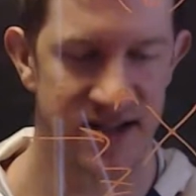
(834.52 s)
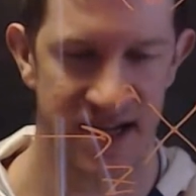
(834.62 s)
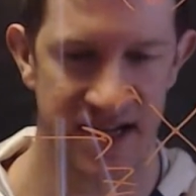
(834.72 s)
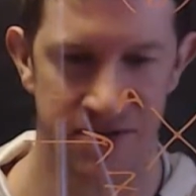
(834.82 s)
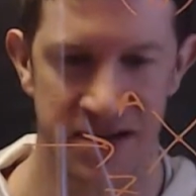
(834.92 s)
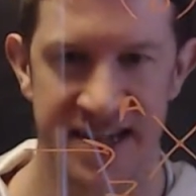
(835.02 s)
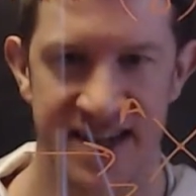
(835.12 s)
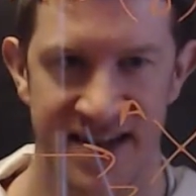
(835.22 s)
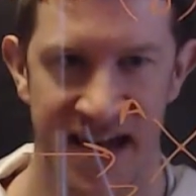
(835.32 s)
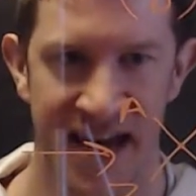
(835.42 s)
is released
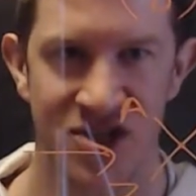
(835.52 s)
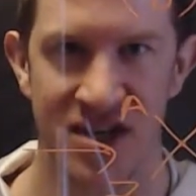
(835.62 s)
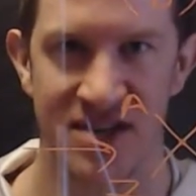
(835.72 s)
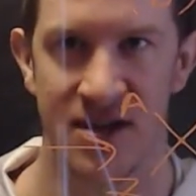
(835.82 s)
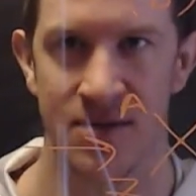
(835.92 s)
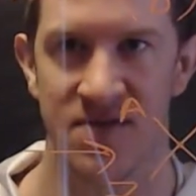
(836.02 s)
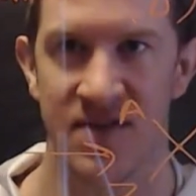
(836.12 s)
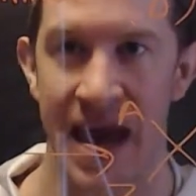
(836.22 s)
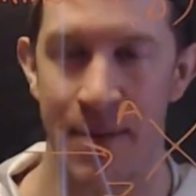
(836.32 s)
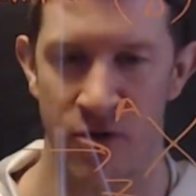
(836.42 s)
as energy in terms of
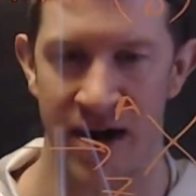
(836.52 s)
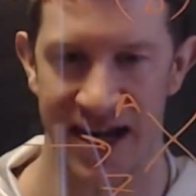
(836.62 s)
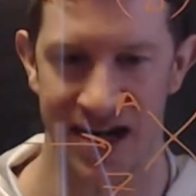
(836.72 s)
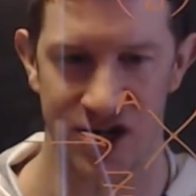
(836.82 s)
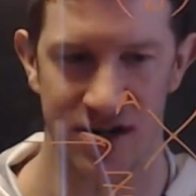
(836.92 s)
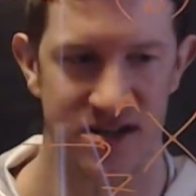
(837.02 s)
gamma radiation.